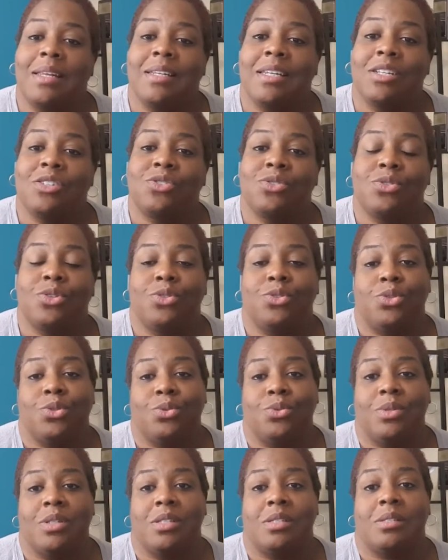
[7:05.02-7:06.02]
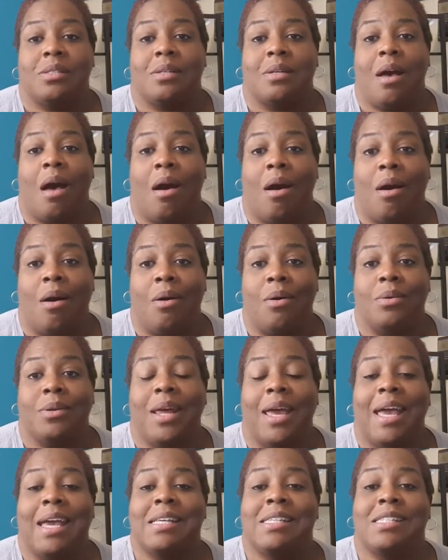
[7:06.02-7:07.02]
I need you to do is
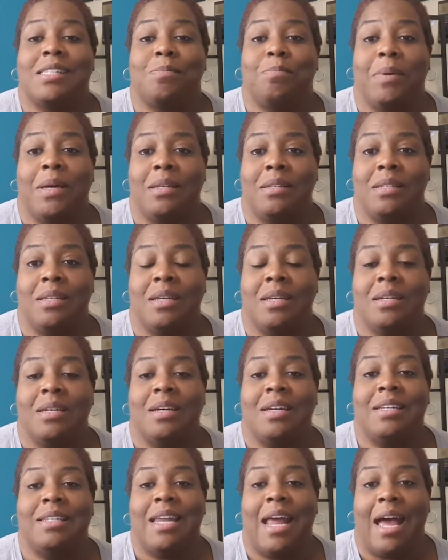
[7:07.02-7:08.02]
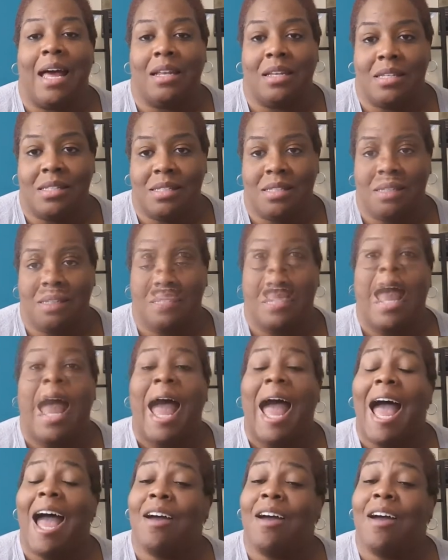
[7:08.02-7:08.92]
called a spending analysis.